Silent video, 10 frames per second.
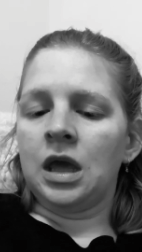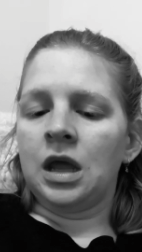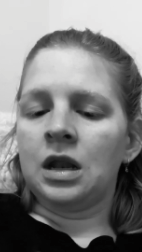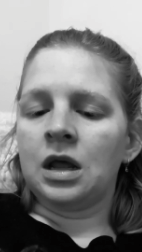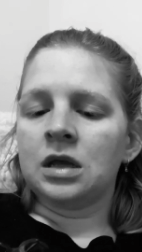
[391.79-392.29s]

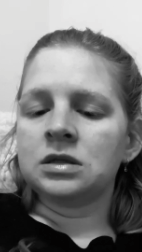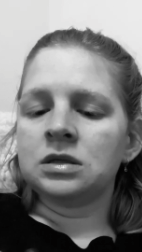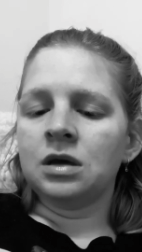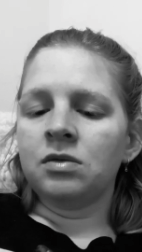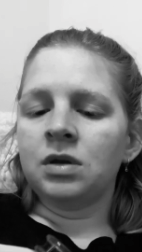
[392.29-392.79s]
and that's
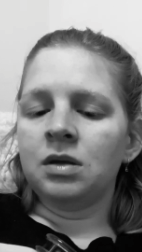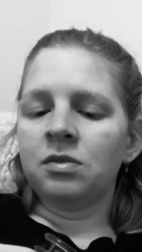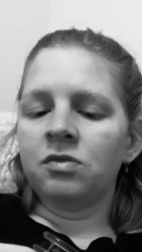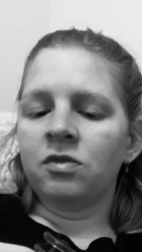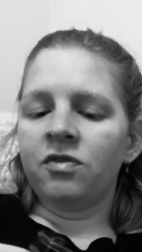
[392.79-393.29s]
not what
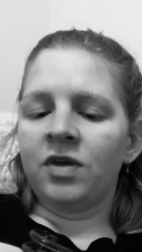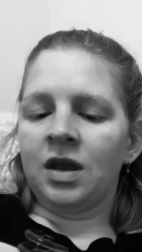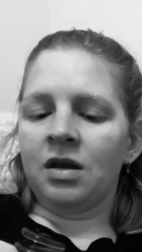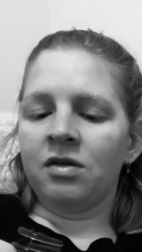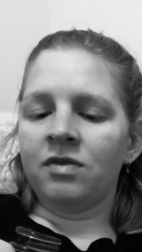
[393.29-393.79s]
I'm a
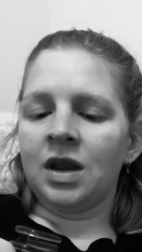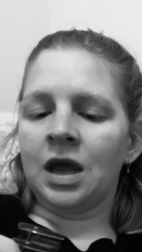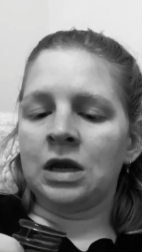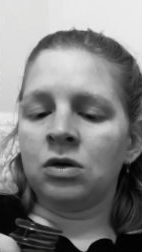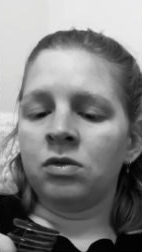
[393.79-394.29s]
fan of. And
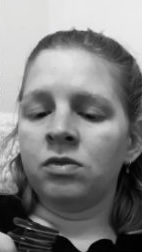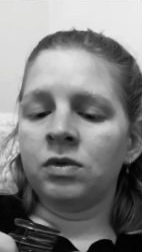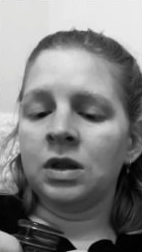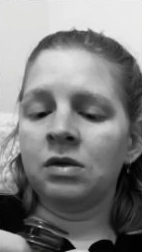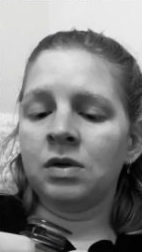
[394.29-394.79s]
I don't
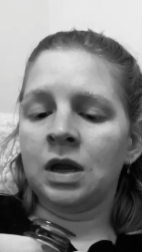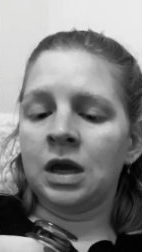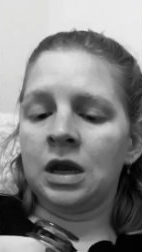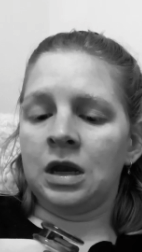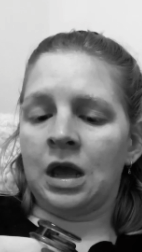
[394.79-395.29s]
really want to
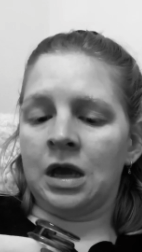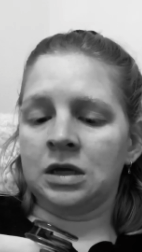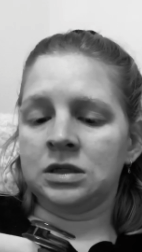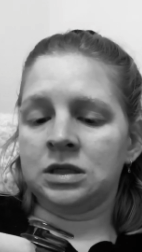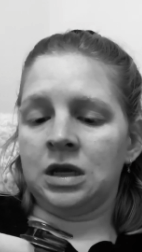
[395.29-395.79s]
get an
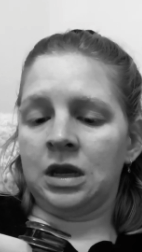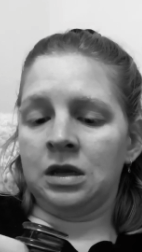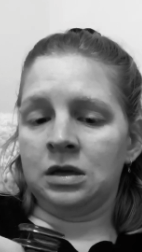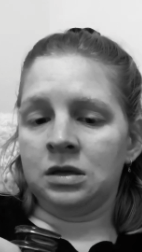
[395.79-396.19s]
accident.